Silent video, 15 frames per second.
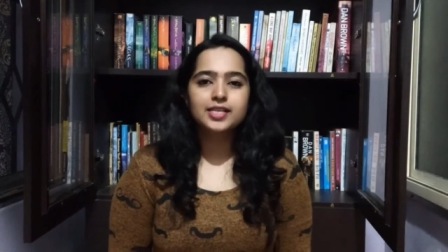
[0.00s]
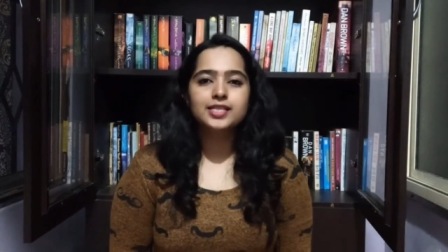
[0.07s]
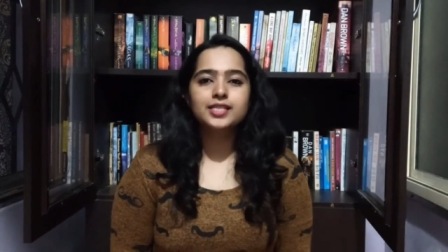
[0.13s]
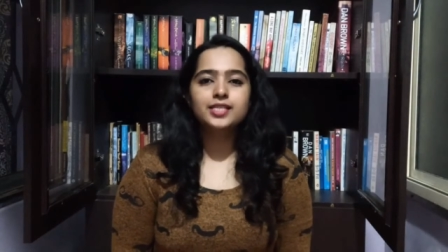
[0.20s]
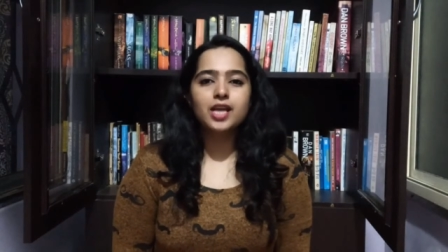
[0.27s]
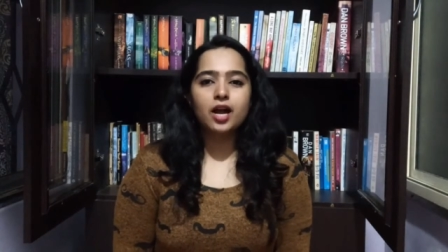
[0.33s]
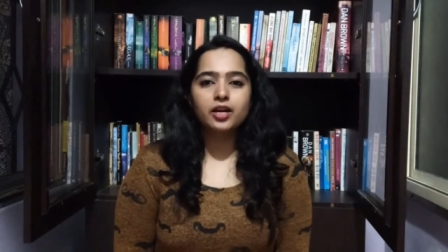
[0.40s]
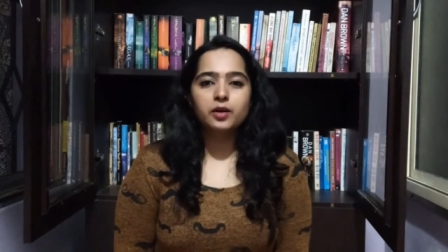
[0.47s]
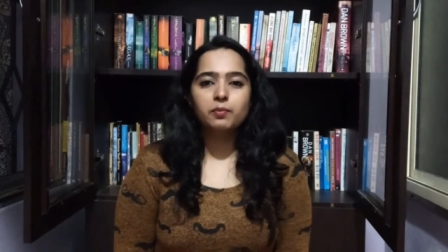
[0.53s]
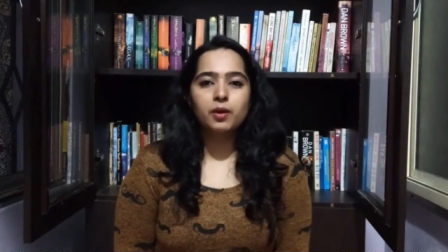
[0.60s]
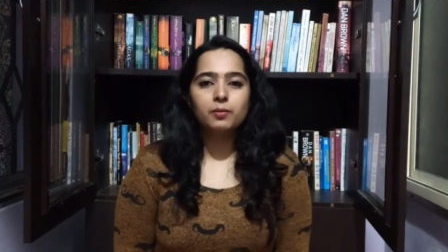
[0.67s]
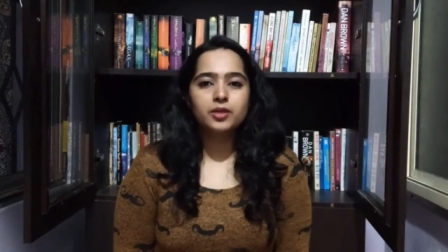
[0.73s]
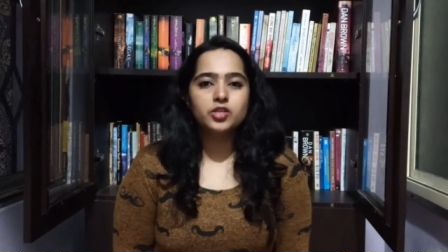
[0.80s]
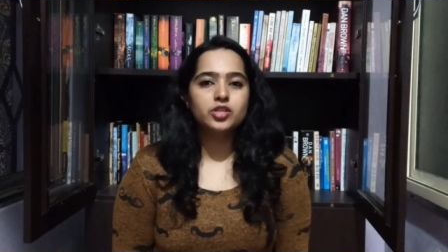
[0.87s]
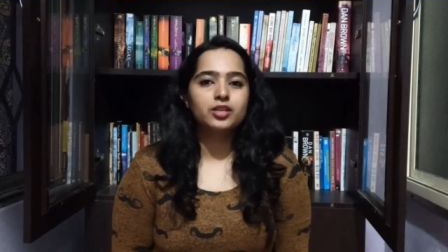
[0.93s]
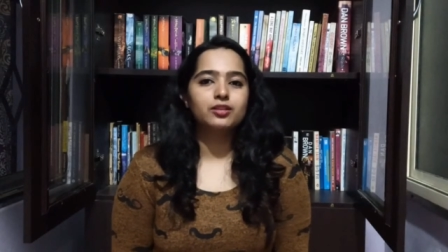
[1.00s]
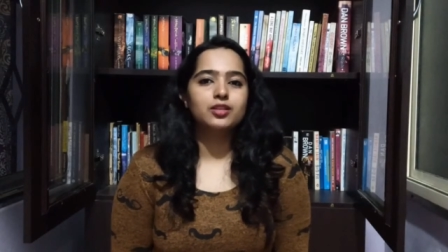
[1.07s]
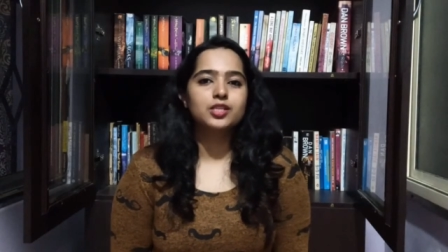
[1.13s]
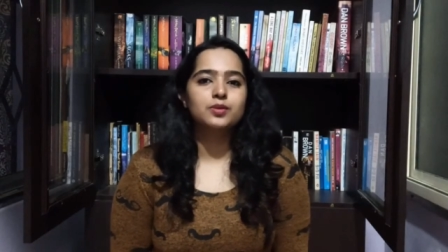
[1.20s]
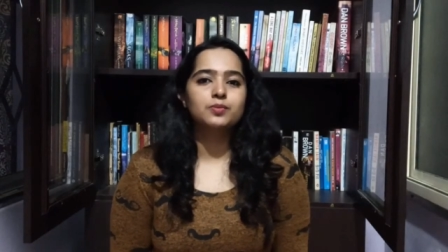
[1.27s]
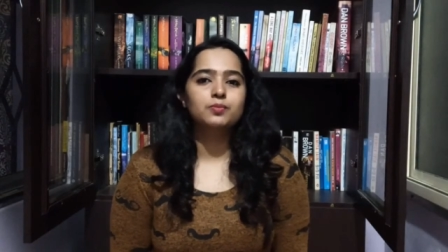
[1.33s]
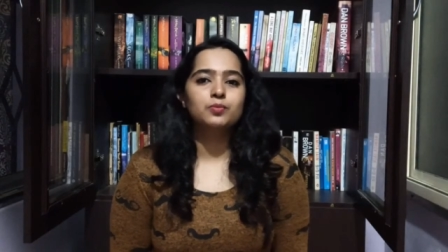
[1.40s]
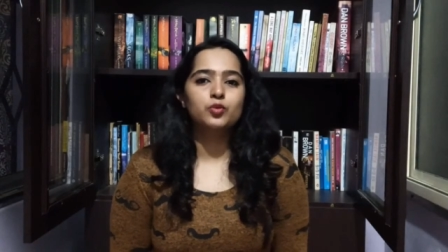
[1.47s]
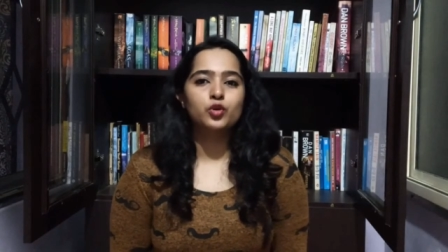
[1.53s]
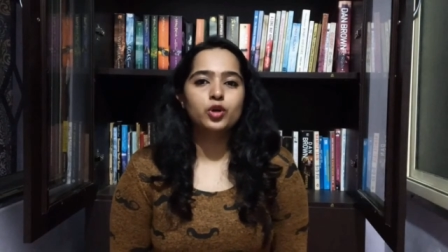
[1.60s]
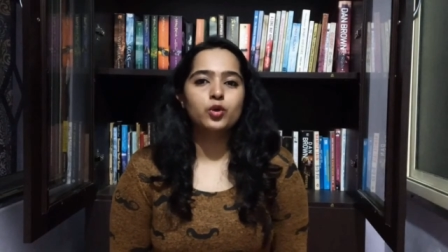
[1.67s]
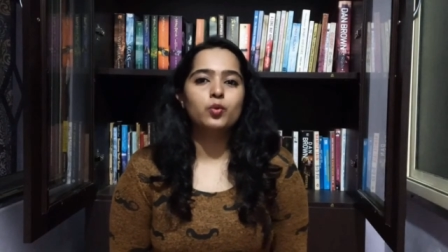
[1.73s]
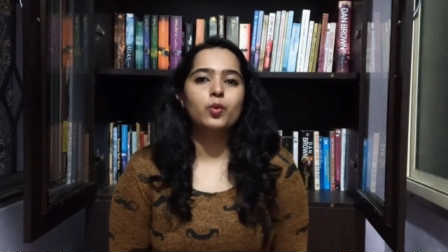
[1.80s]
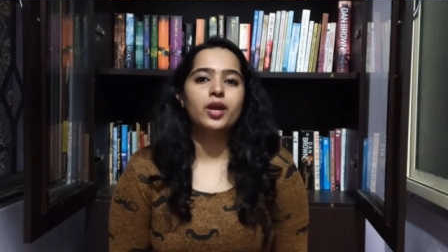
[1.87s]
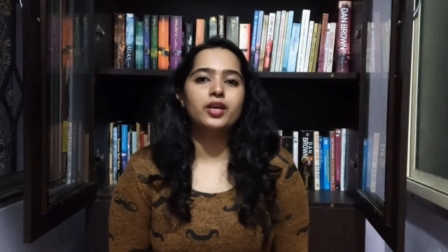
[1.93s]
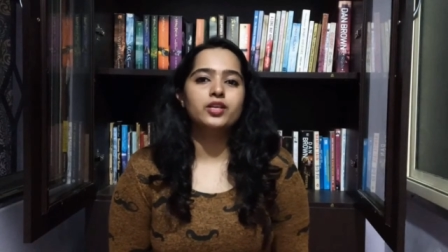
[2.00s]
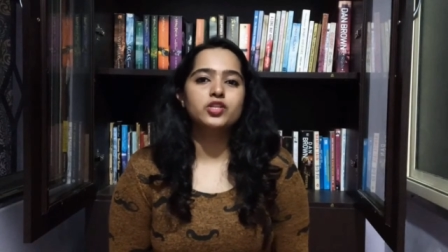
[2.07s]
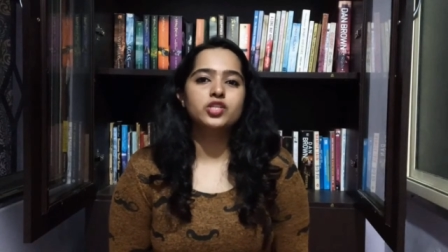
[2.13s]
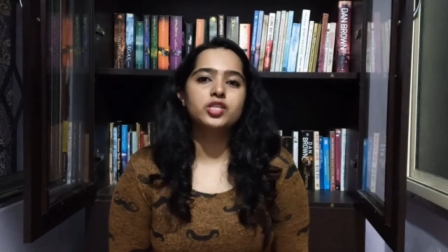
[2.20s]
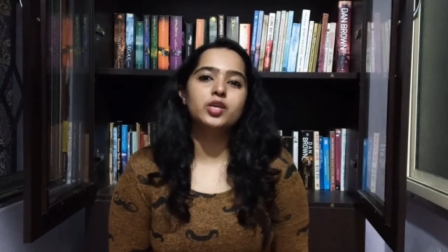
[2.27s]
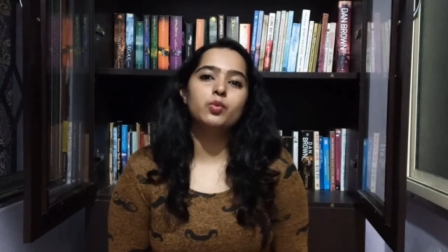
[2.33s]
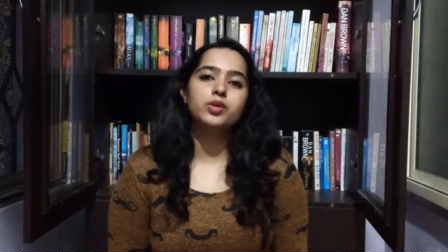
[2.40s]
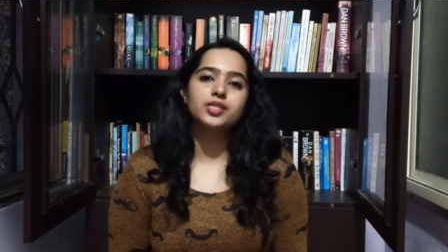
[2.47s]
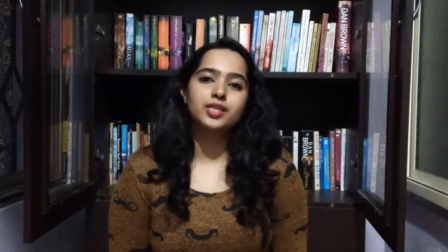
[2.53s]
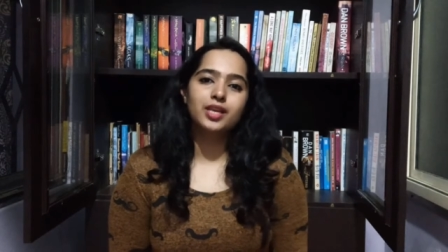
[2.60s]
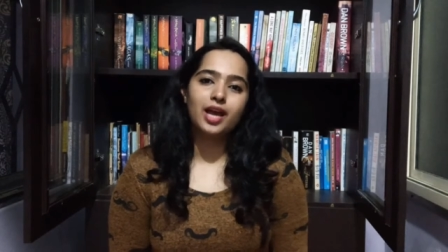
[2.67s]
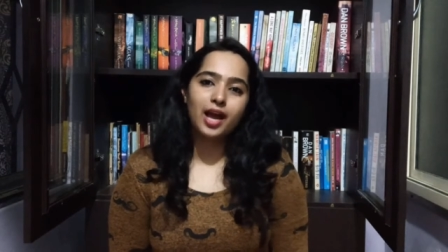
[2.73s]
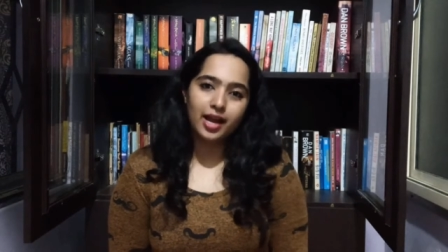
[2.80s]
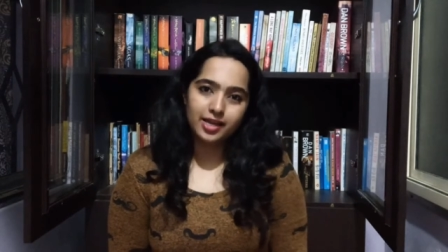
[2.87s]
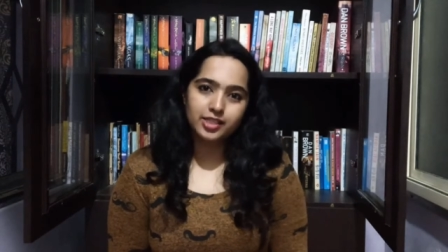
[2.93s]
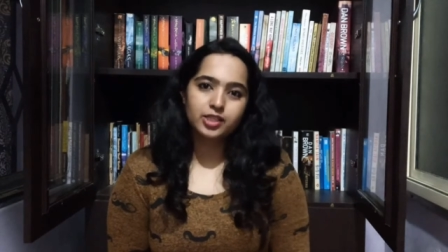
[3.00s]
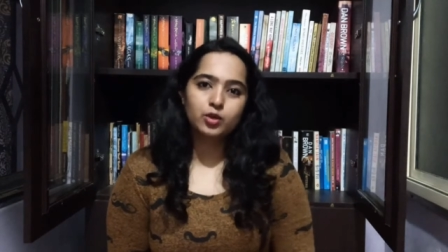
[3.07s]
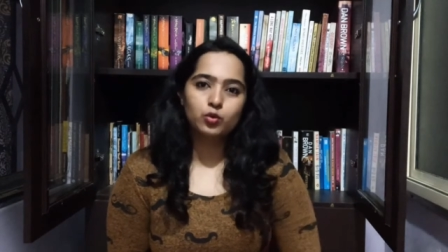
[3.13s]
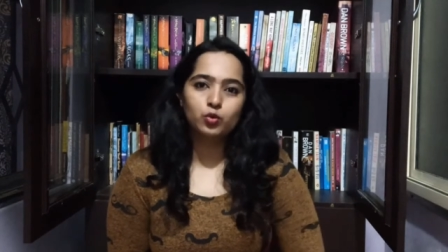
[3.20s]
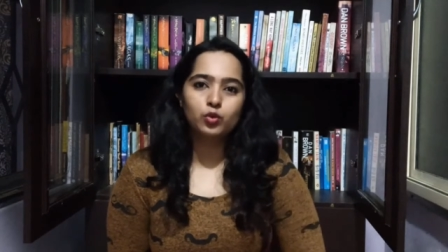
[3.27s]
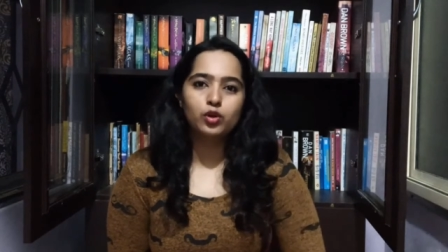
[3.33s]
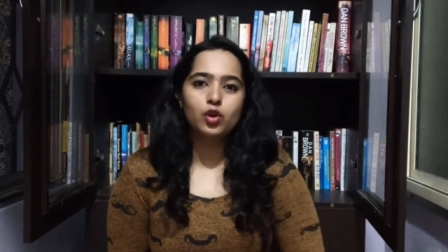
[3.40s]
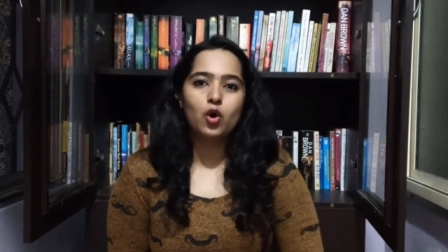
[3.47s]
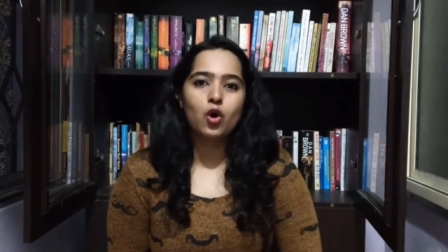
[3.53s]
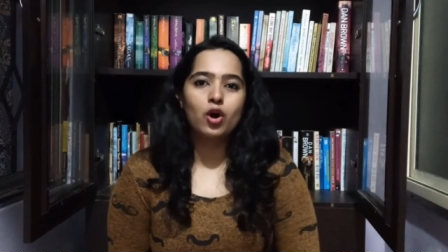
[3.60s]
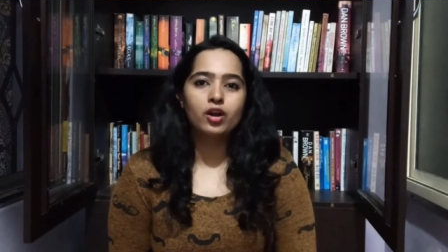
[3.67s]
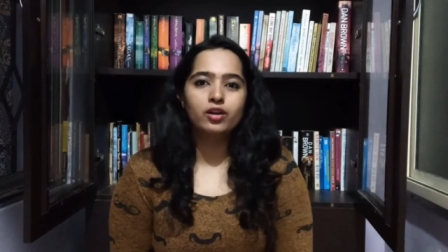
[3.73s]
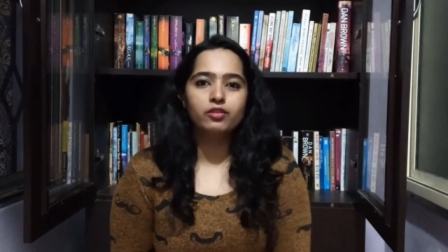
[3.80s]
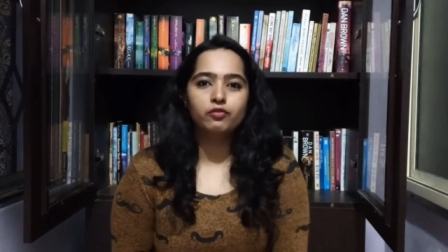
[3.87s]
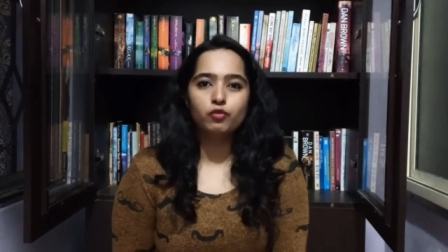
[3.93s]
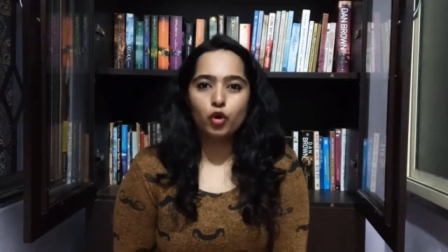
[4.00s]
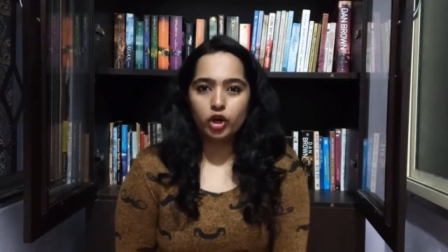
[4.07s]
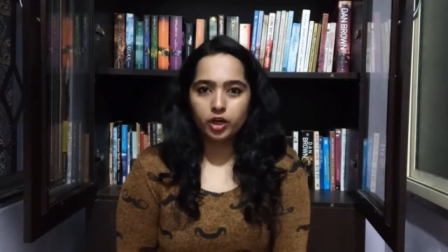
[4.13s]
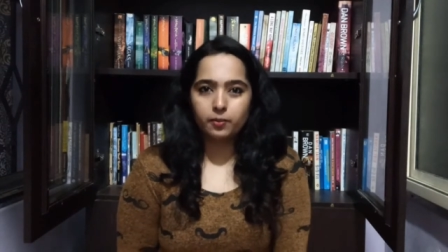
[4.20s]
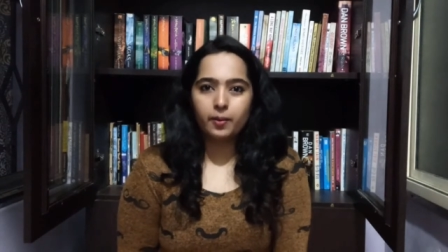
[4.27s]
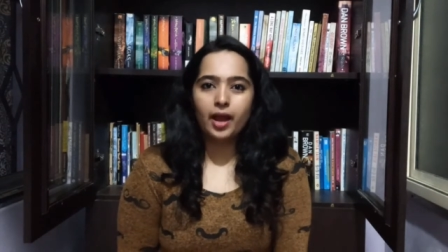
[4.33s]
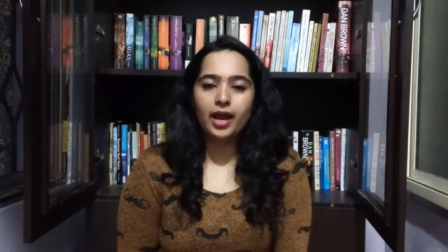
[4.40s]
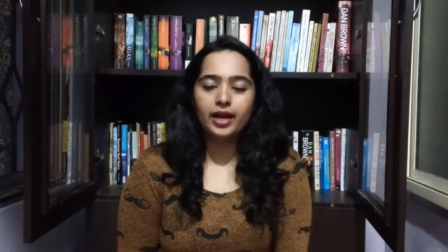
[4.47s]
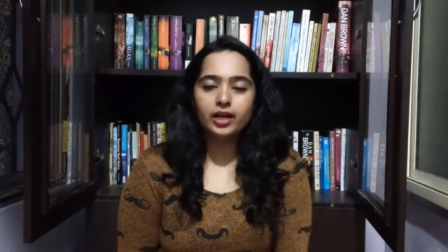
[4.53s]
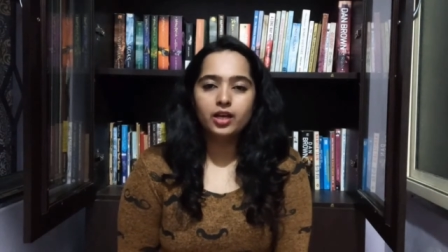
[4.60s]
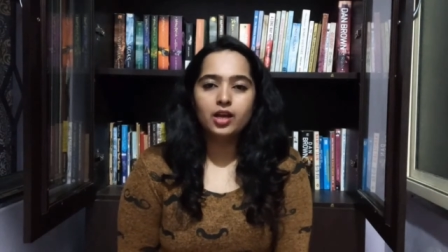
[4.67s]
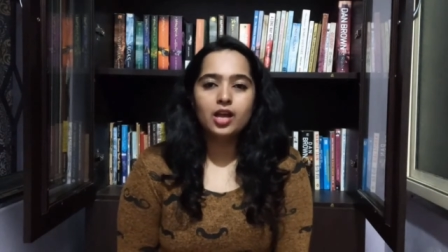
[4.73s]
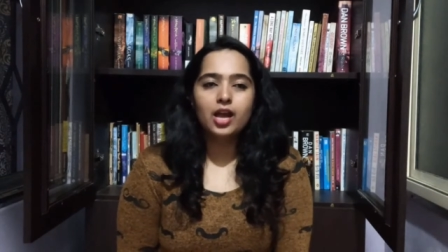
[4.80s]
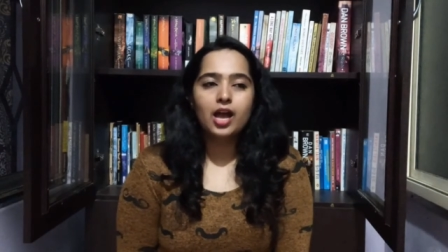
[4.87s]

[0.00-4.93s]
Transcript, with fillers: started publishing this book when she was in high school on Wattpad